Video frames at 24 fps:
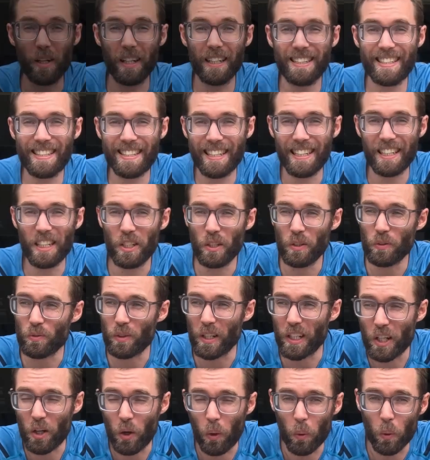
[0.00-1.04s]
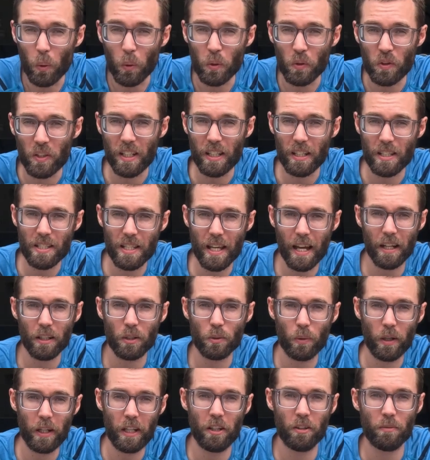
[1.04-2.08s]
I didn't record the
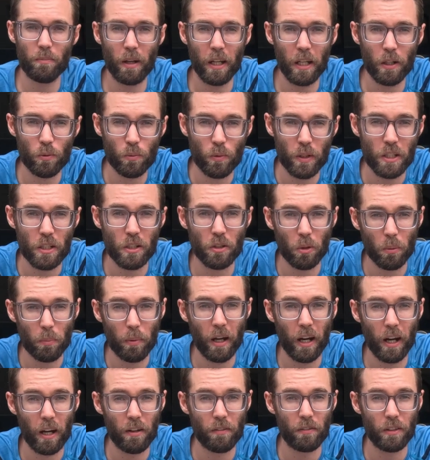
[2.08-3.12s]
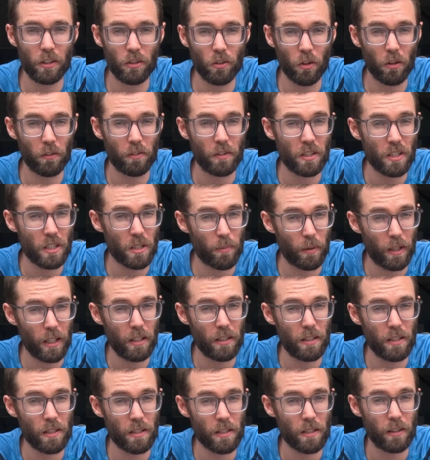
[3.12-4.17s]
exact weight of my original pair of Endorphin
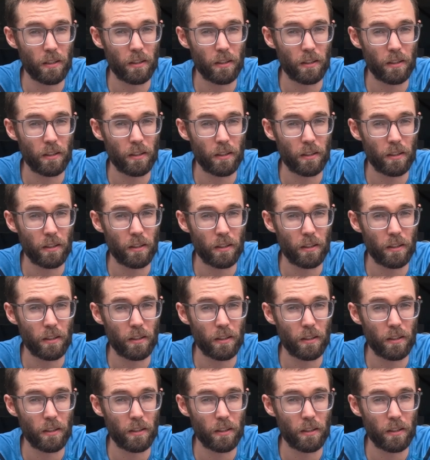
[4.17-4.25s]
Speeds,